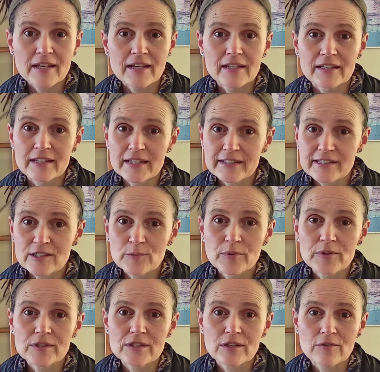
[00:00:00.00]
needs to
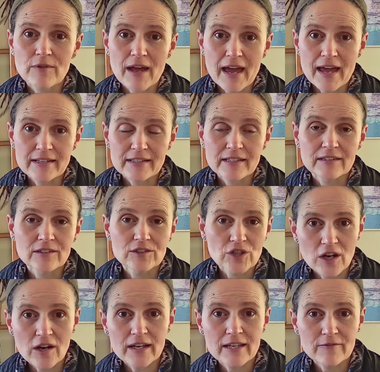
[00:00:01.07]
put a rand in the
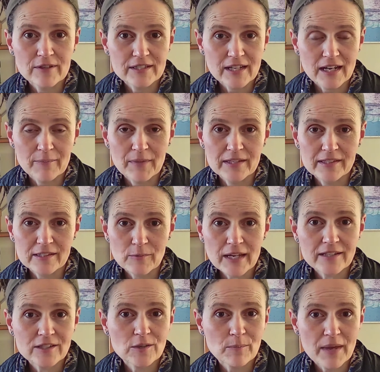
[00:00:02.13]
jar every time they swear
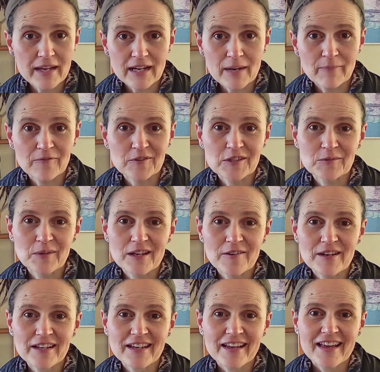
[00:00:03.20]
to make up for
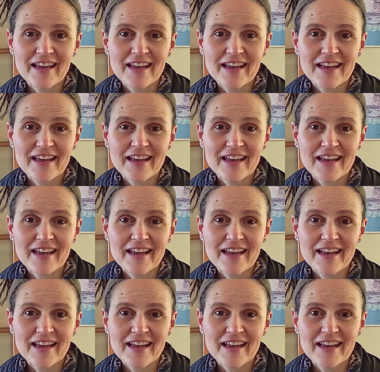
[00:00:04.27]
swearing.